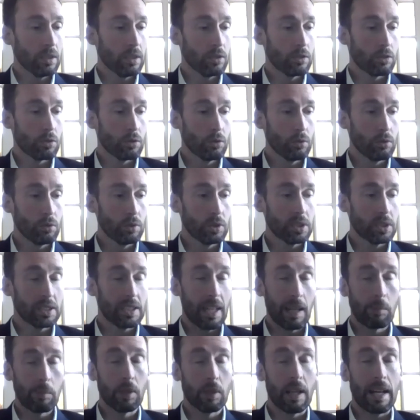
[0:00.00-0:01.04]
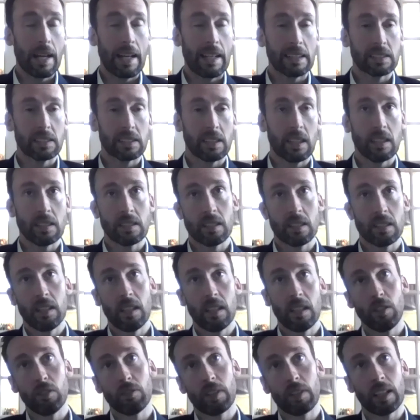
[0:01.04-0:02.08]
true stable assets, and
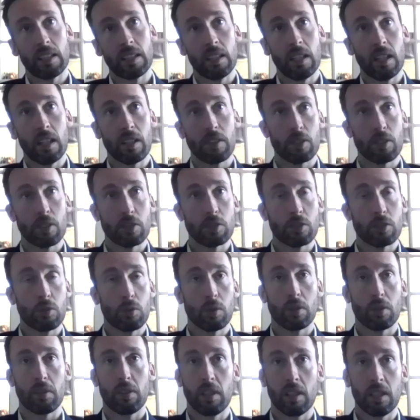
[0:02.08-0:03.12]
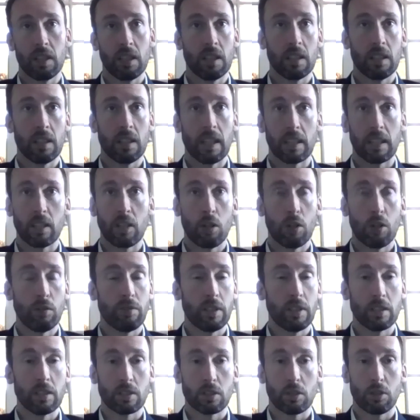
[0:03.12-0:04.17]
then you've got the others who are thinking that
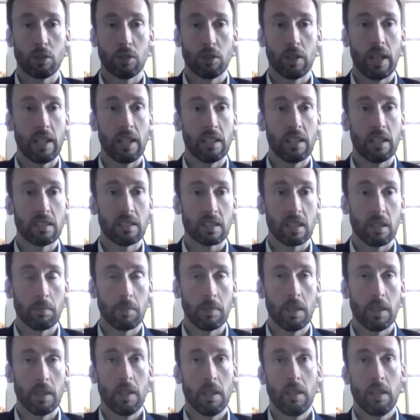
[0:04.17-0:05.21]
COVID has created some